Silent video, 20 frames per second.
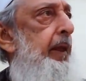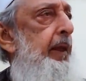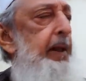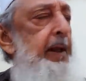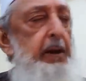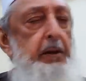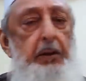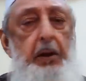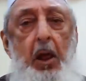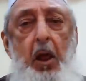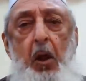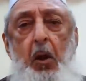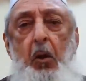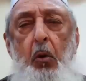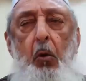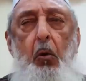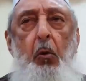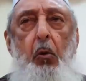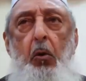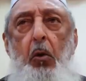It
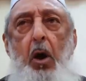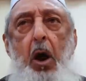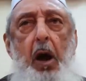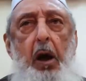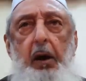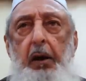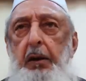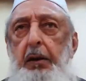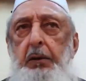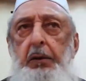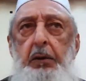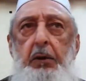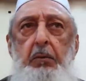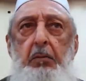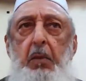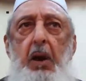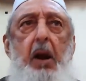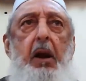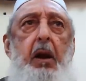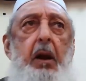rocked
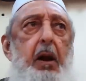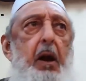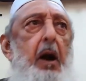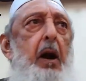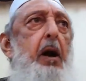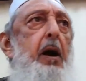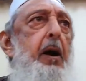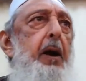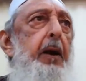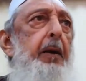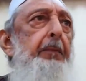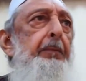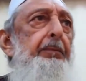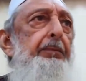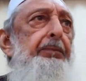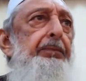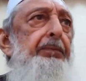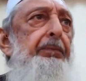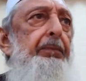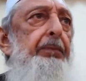Mecca.
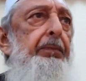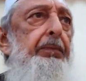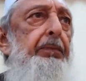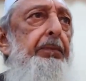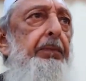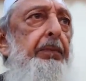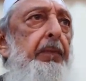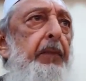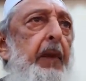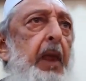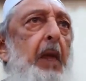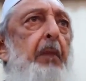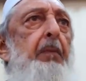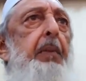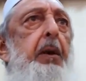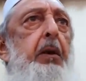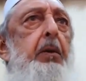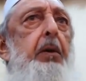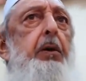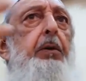
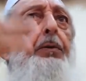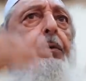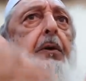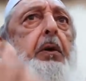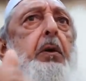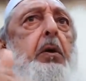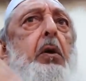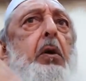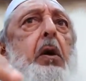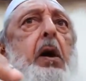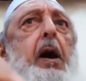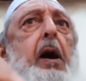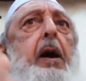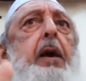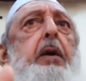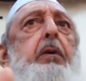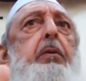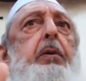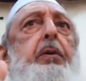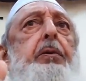Because the
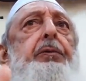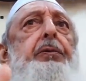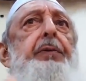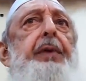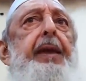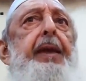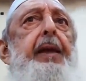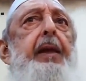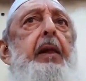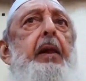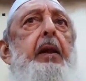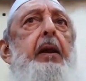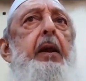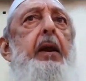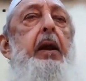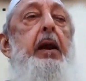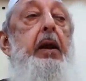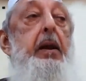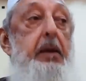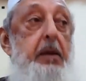Qur'an was saying,
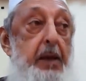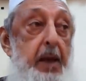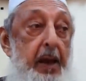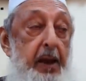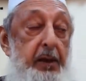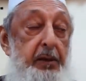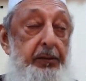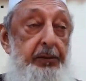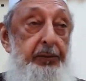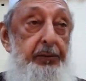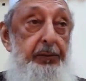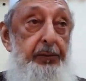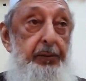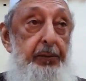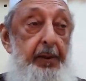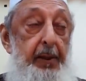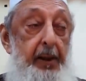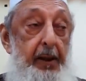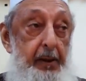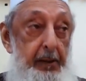yes,
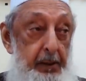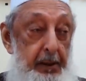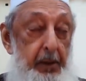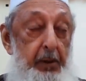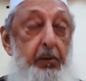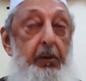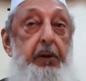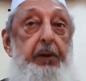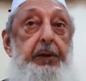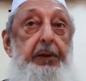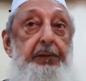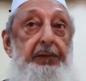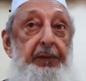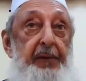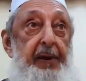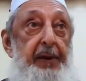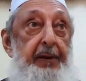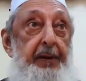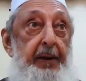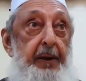they were
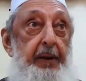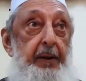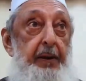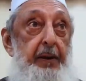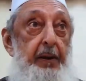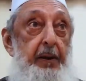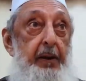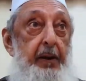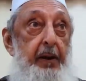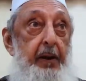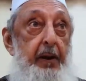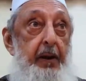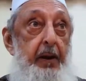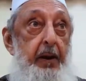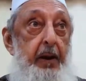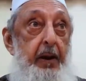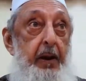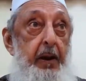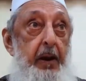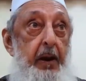defeated,
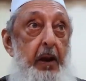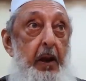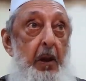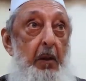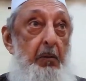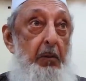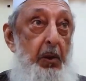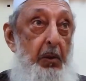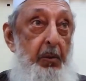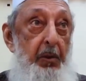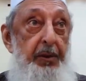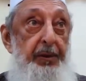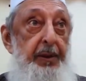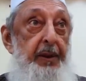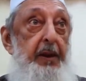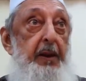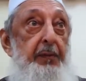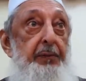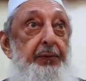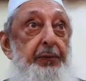but
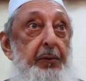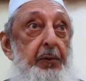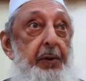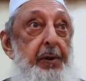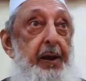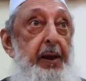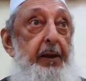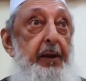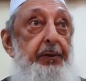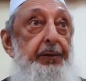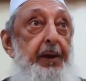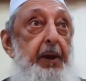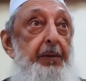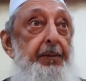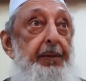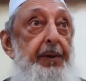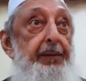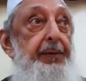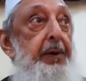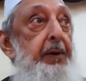within a few years they'll
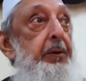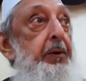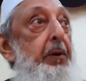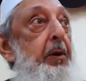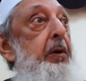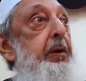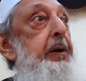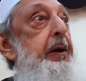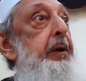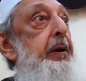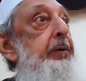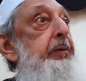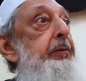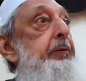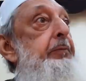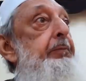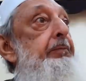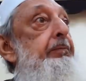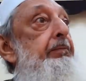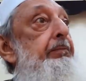be
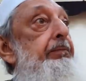victorious.